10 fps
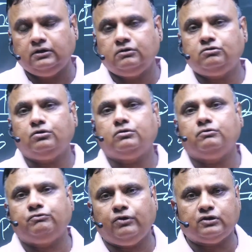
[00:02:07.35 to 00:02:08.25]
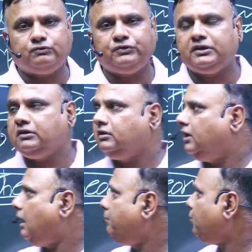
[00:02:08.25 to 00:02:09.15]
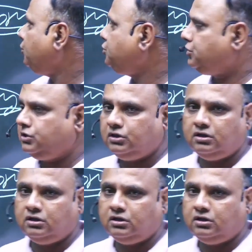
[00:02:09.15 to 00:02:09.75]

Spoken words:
So philosophical approach